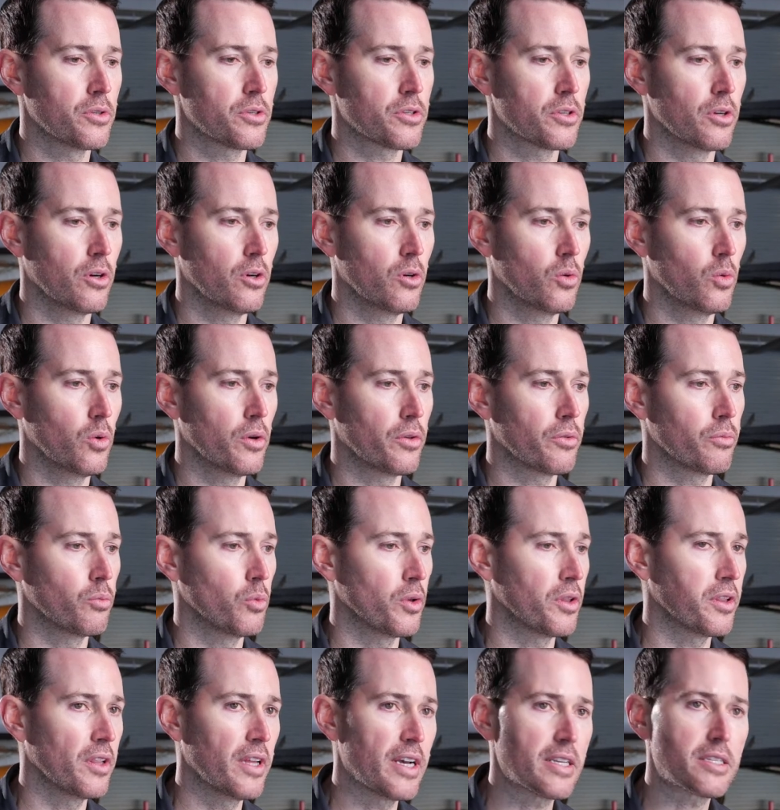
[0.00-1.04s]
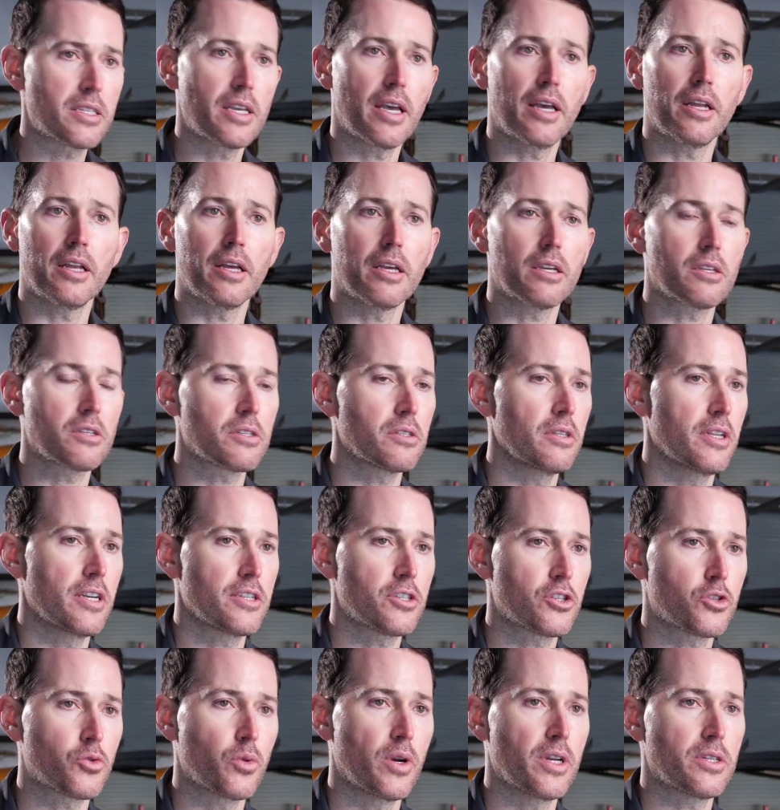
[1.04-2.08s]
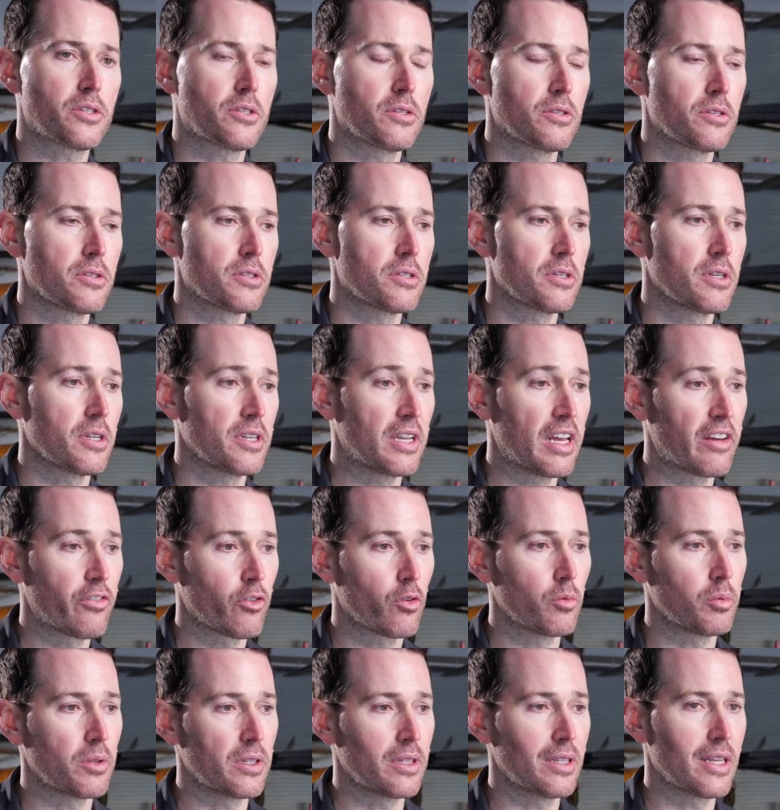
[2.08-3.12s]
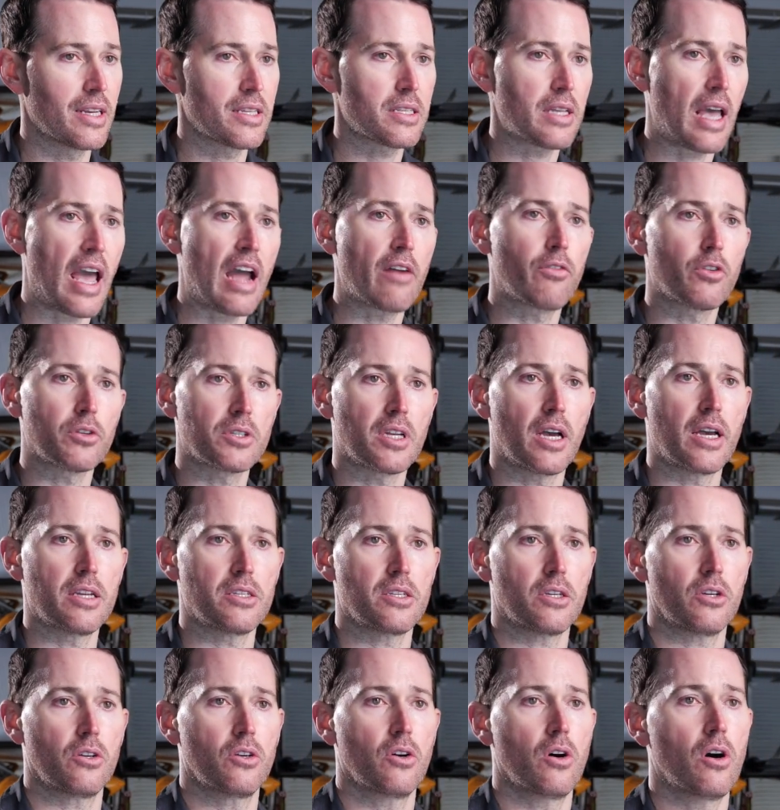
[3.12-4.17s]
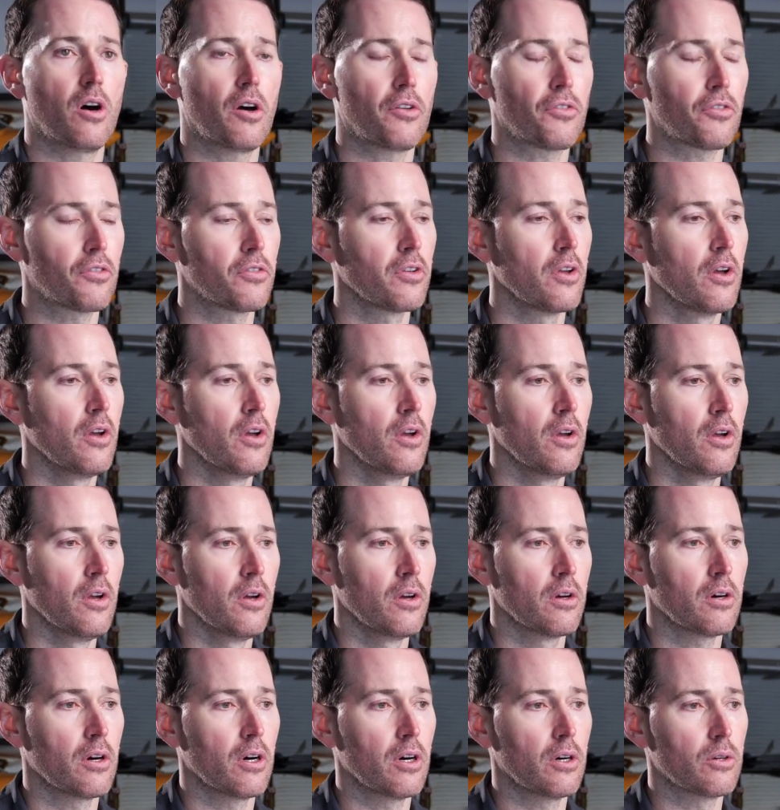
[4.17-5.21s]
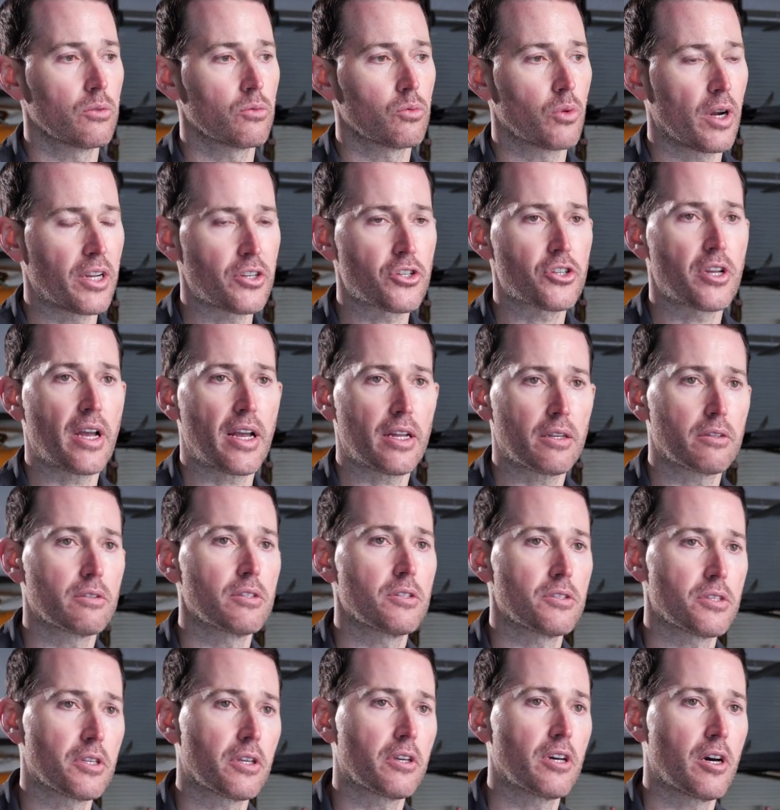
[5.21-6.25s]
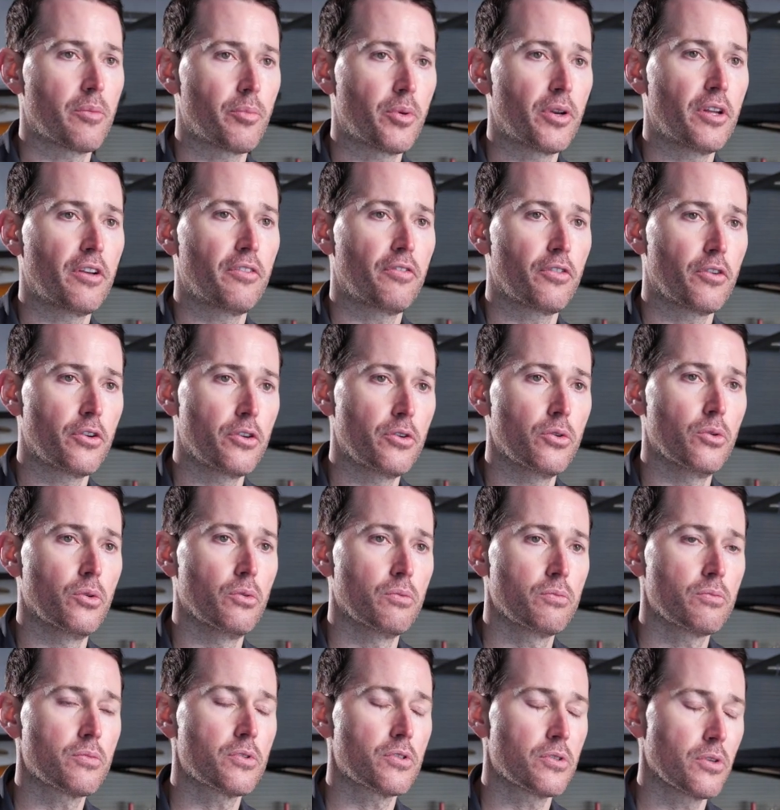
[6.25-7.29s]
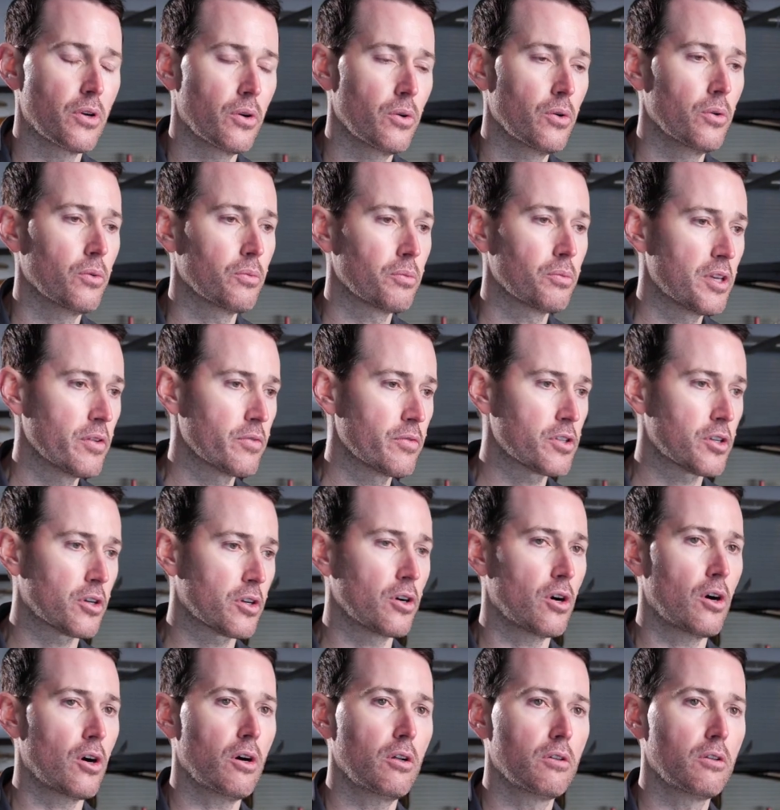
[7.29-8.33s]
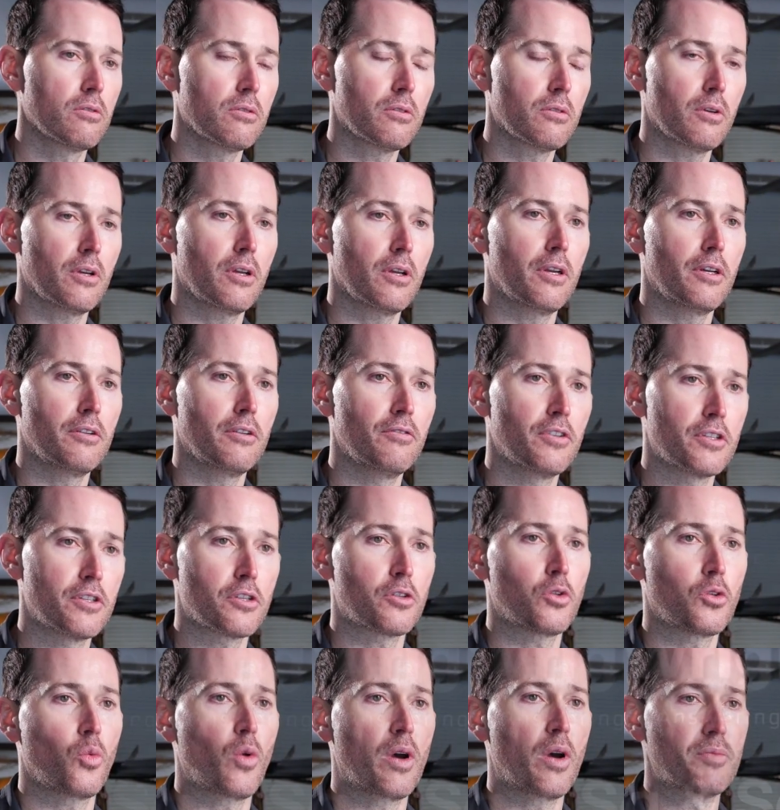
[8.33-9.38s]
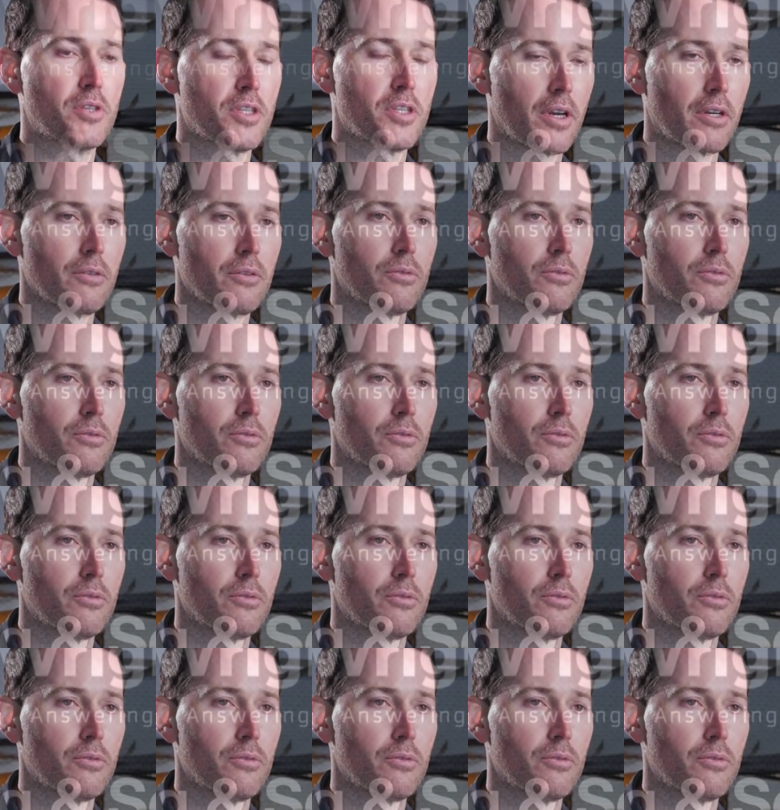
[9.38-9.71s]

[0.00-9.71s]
so with less headaches, less stresses, and inevitably less advertising costs, WrightChat is the company for you. So give us a call and visit the website,